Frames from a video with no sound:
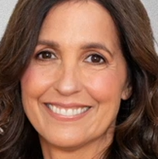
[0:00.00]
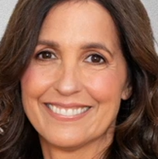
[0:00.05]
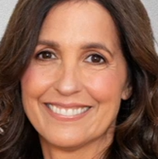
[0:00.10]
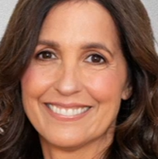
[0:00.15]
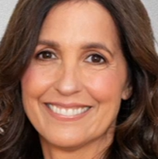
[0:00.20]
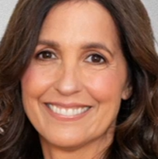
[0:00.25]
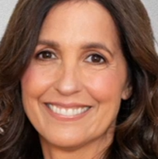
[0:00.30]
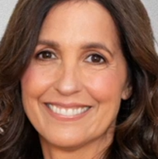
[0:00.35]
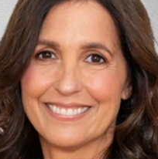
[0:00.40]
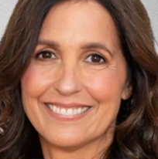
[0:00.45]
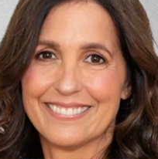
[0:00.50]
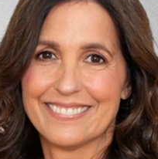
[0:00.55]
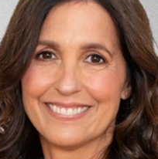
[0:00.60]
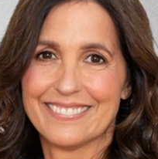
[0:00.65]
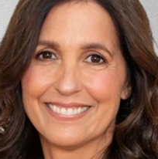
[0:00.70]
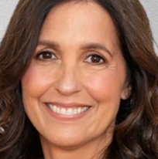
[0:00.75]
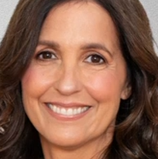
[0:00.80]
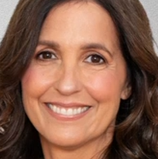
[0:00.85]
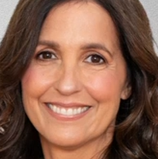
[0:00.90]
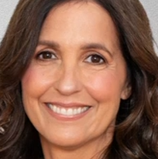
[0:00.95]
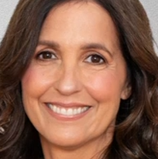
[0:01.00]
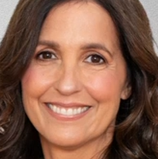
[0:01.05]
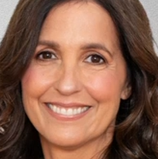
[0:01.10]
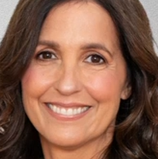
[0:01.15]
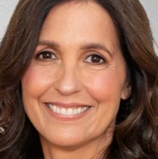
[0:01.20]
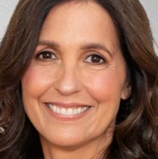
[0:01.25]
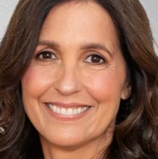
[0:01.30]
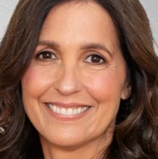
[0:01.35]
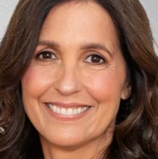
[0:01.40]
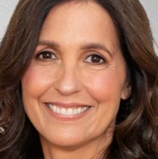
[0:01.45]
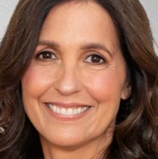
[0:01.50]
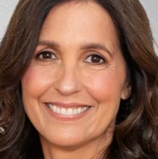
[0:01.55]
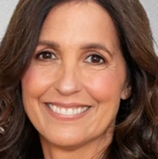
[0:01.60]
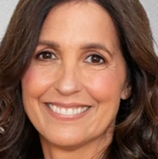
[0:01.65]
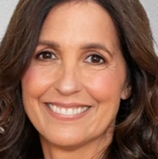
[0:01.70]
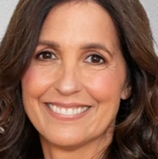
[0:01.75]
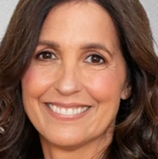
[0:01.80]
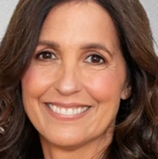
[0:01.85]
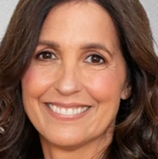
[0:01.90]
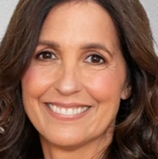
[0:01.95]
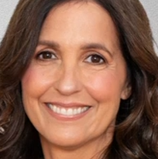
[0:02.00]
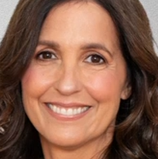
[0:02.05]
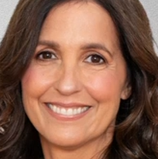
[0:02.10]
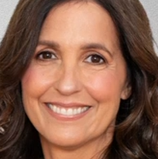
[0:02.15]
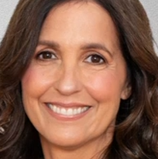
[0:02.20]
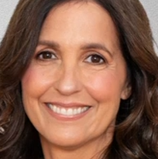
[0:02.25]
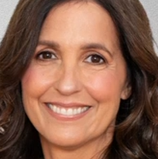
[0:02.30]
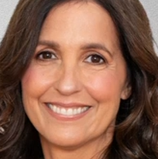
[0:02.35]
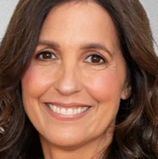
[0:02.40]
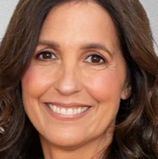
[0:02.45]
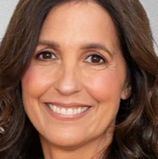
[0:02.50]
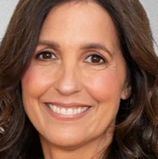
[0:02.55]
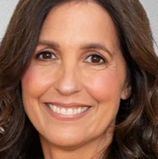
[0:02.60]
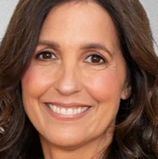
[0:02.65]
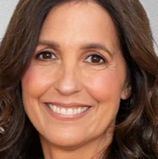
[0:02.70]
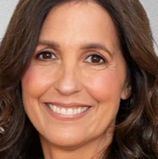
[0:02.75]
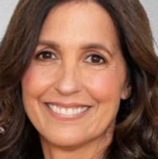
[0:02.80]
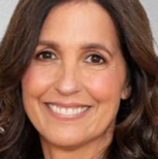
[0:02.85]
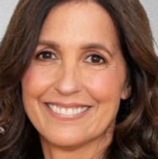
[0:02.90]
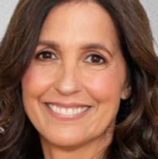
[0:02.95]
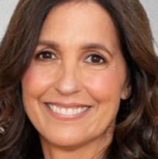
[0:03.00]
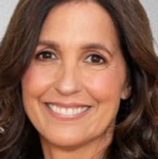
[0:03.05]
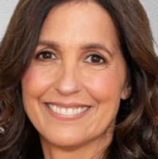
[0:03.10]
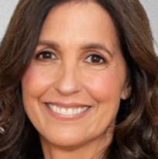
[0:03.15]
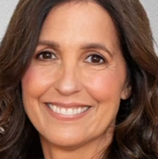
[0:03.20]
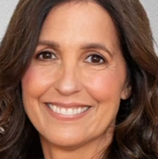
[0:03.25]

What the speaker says: (no lip movement)